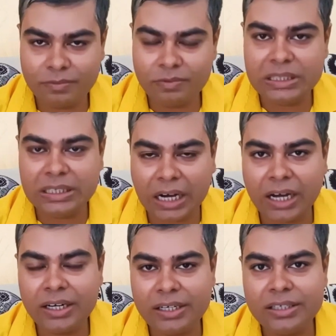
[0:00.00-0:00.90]
We
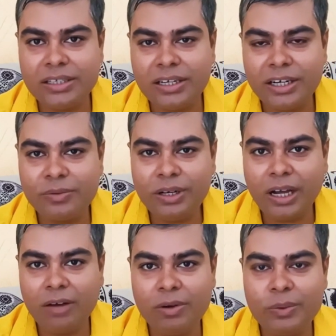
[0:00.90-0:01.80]
are an angel
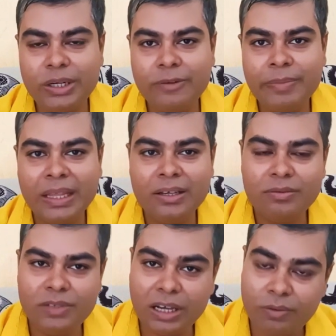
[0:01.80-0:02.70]
network. However,
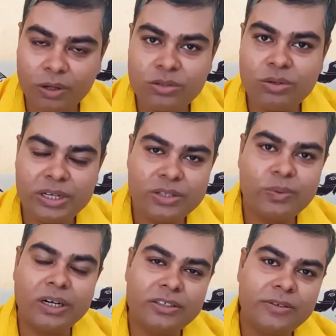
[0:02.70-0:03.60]
we have also raised
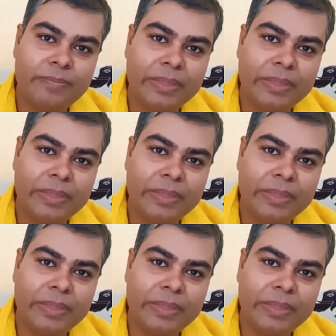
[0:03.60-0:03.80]
funds.